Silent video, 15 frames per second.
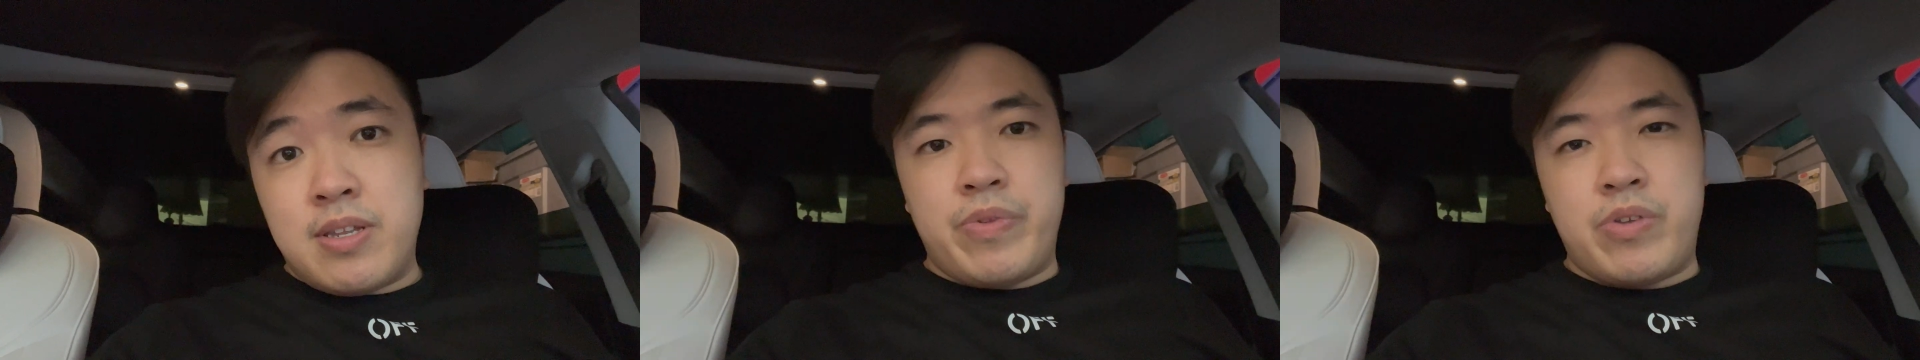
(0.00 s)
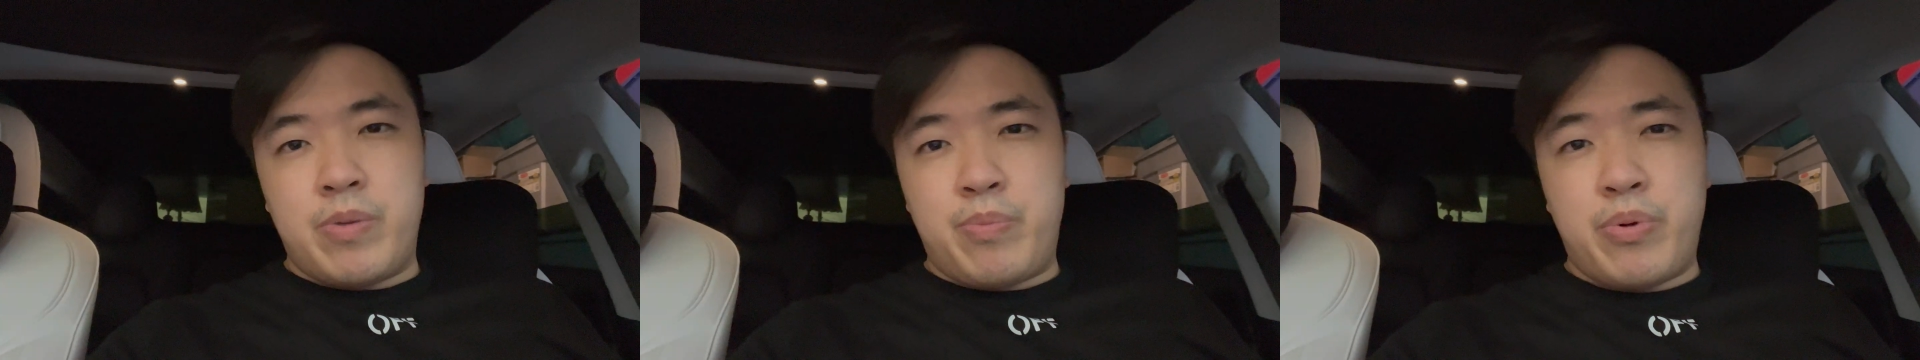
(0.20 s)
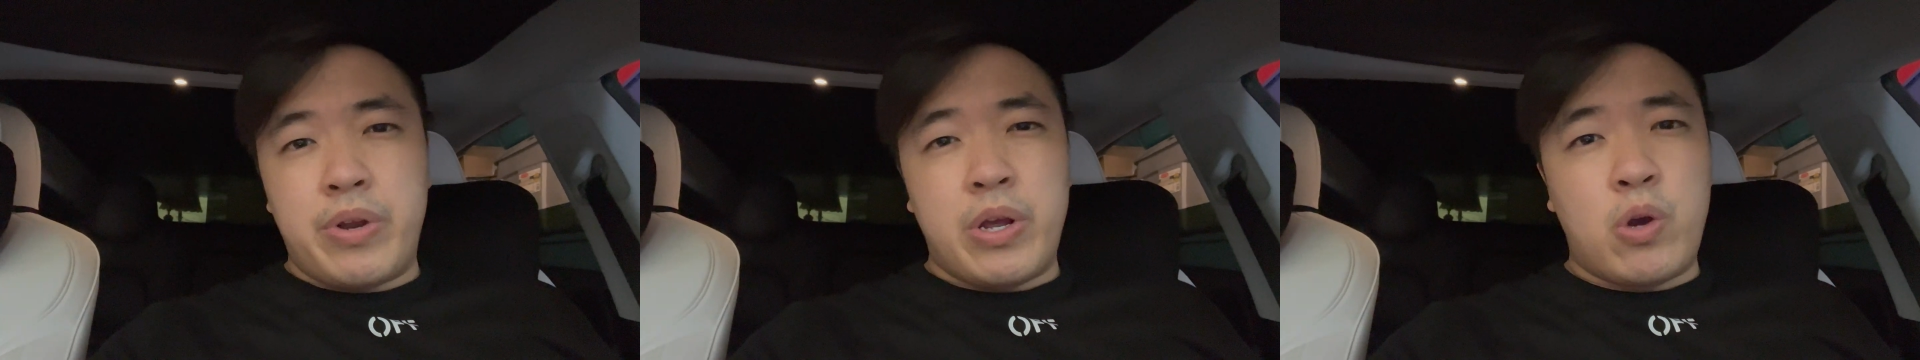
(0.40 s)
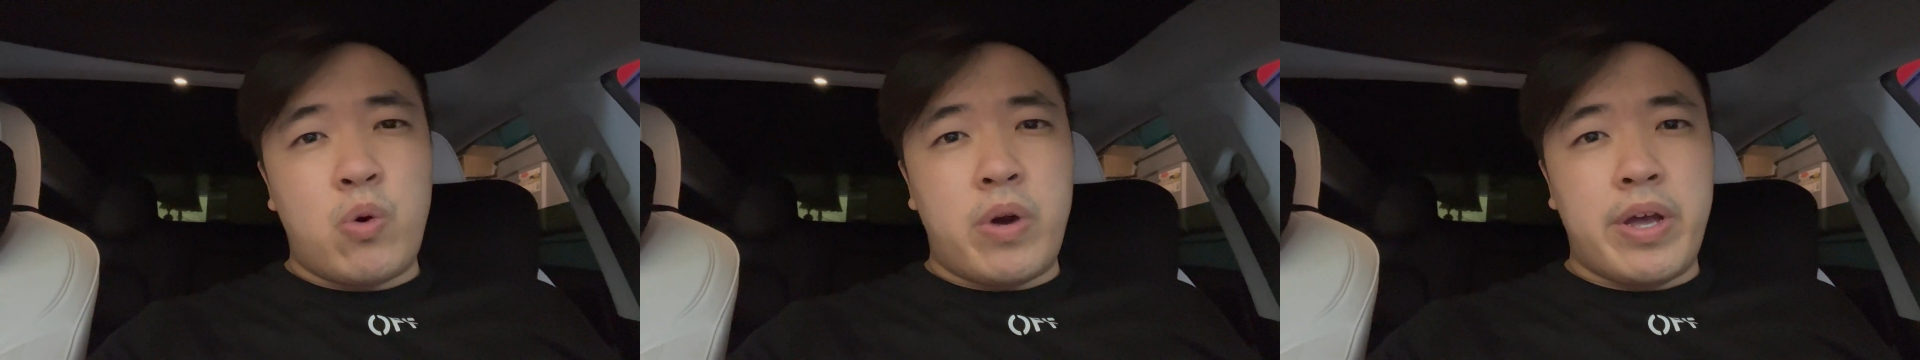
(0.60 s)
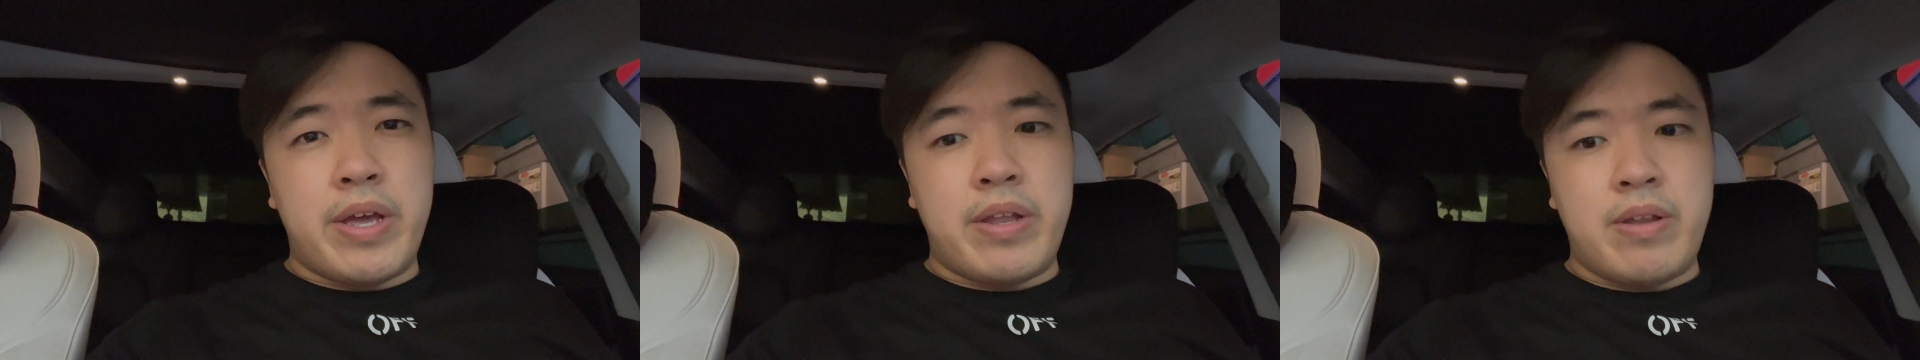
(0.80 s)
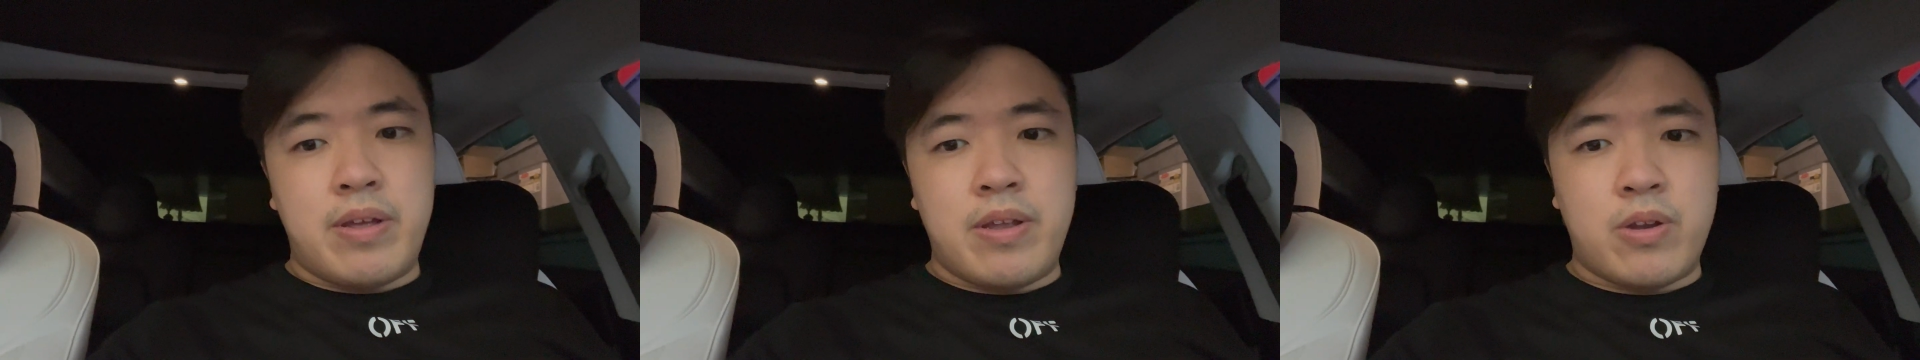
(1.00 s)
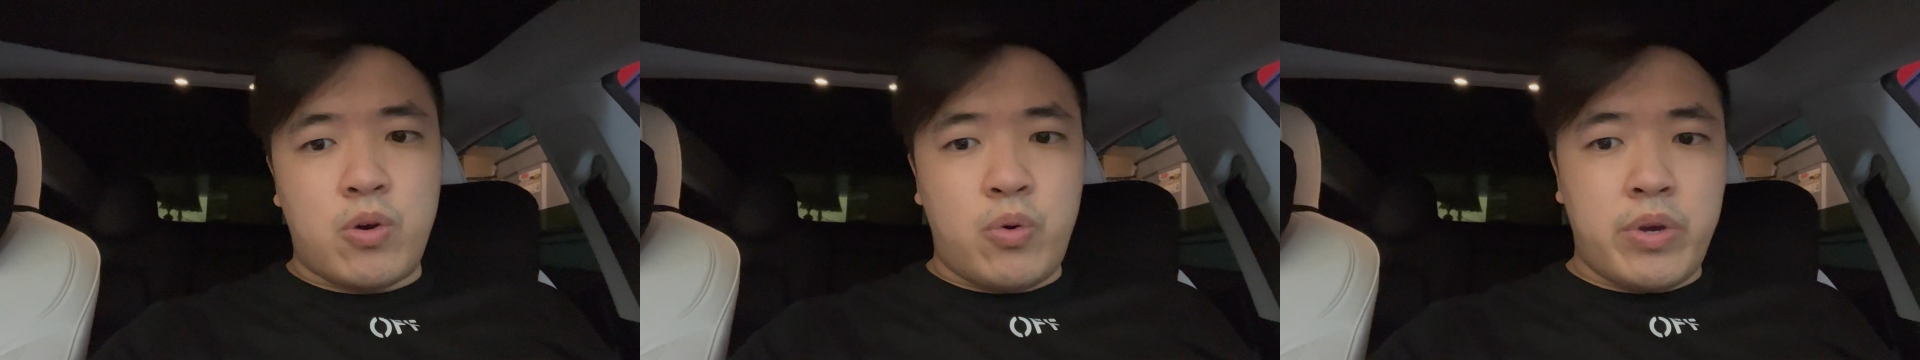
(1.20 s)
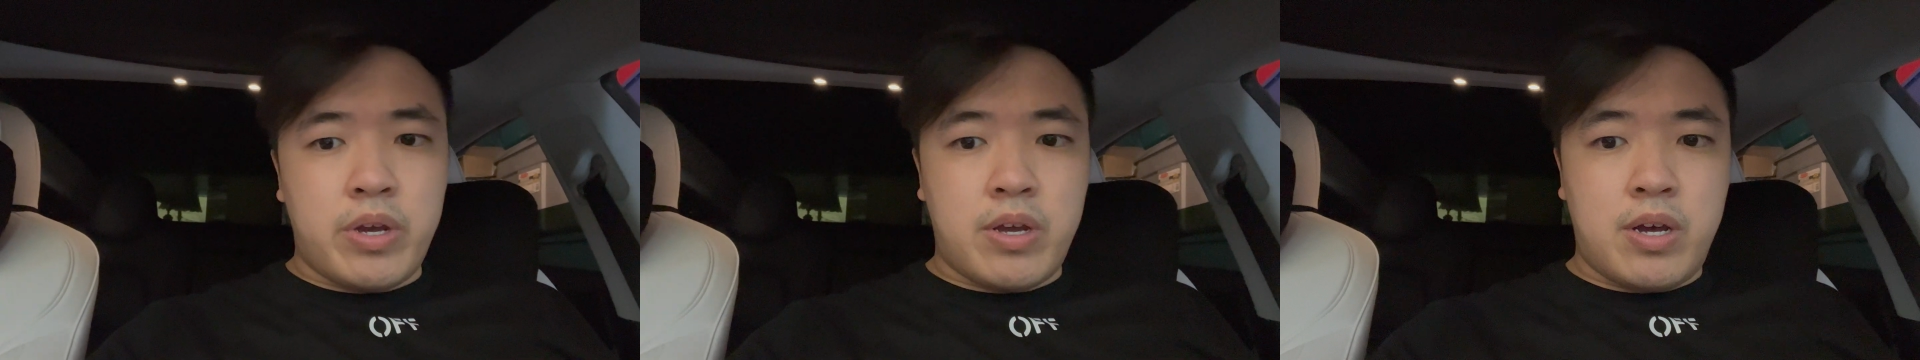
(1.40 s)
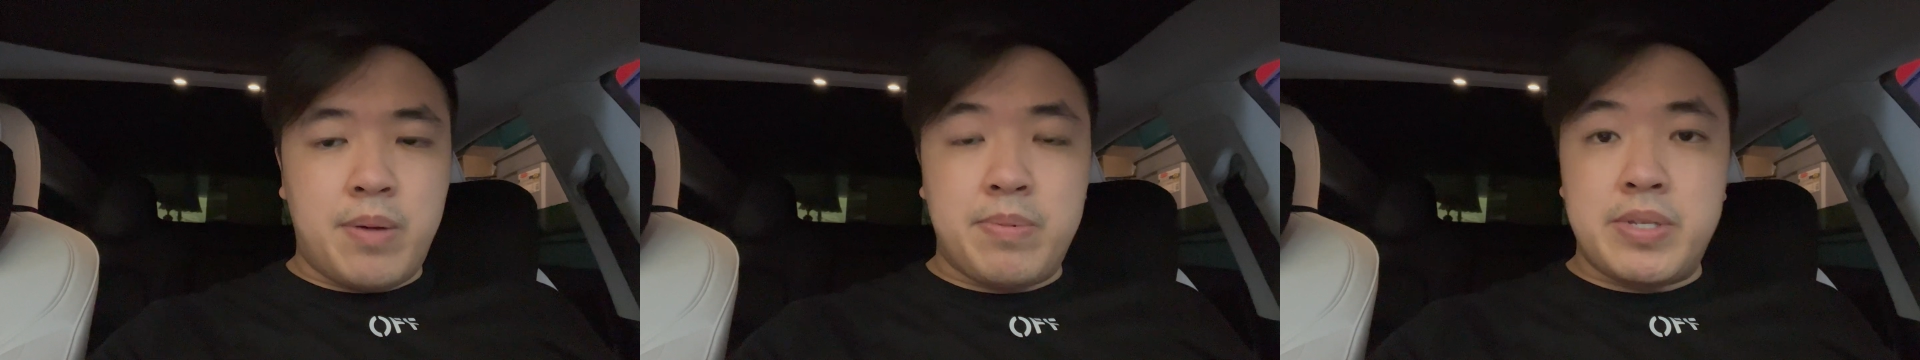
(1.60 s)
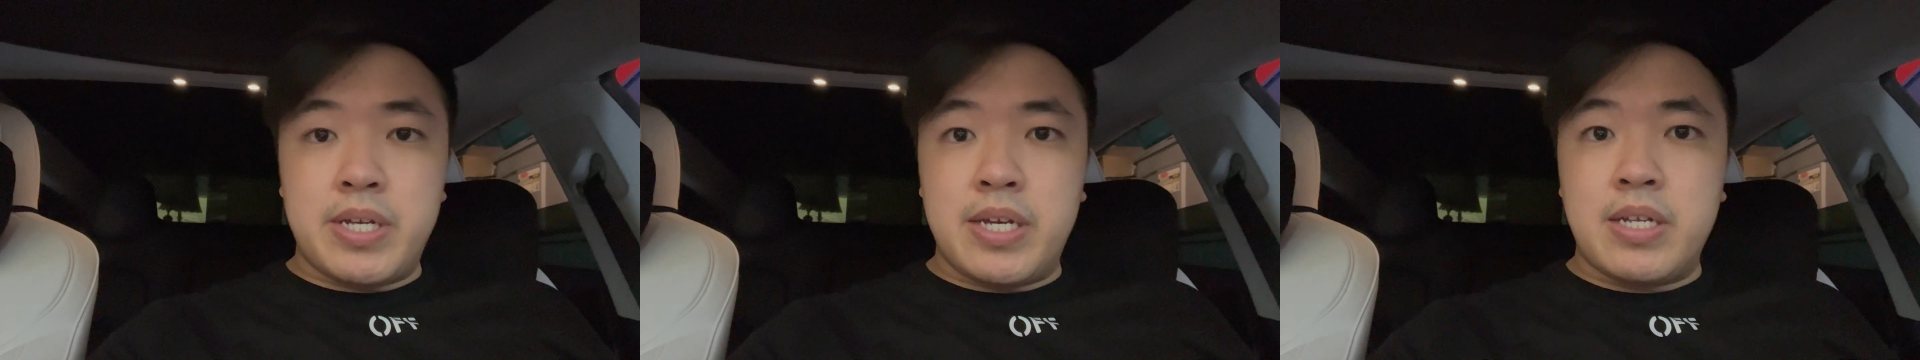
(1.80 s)
It's a pretty quiet and quick
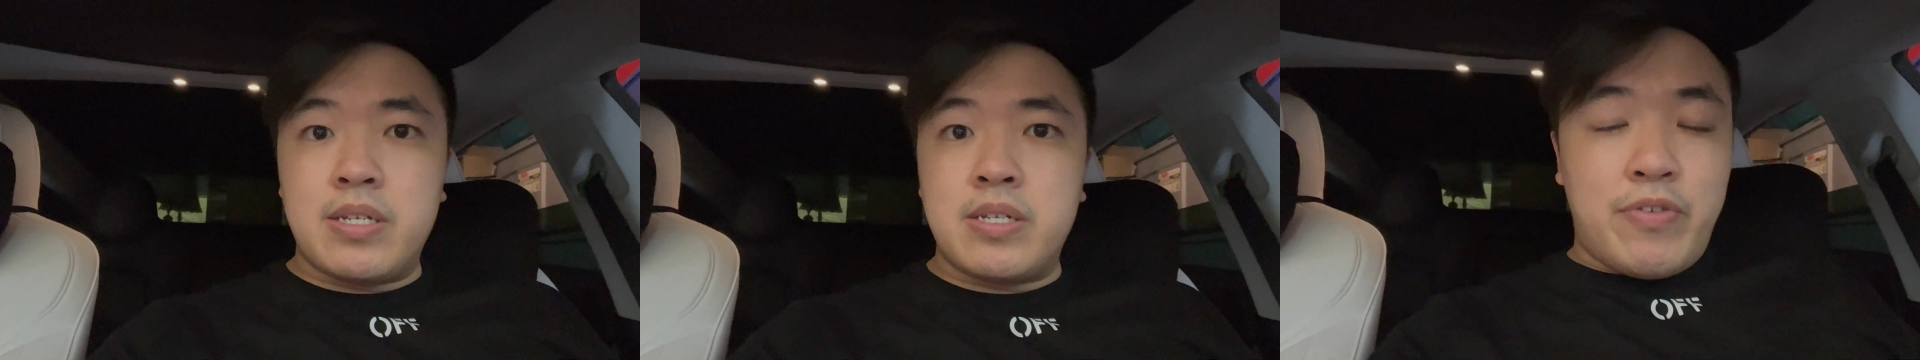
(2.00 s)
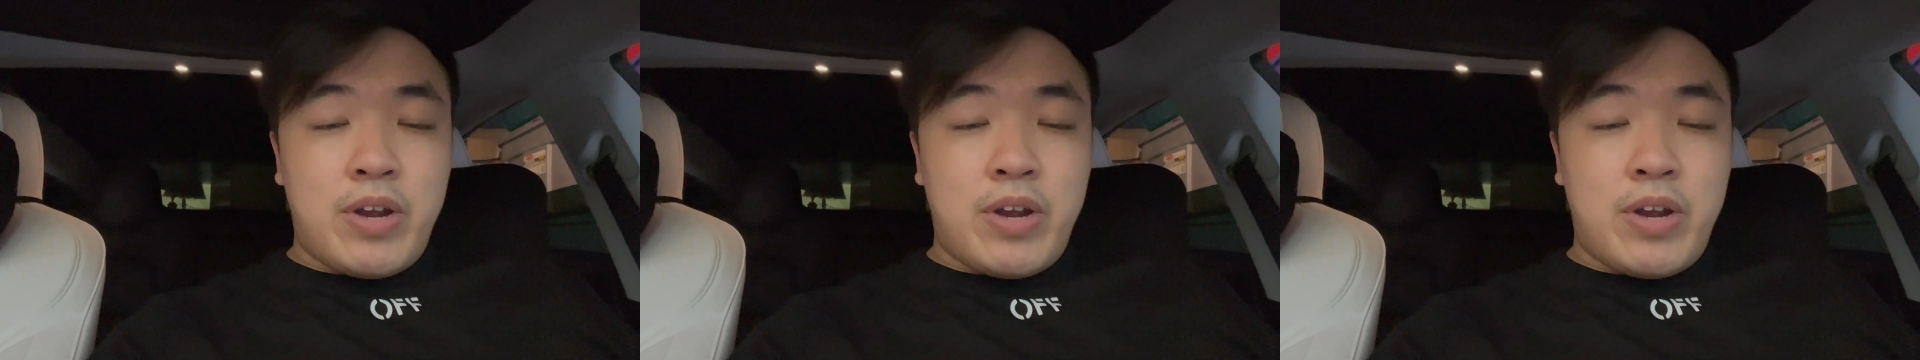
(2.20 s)
update.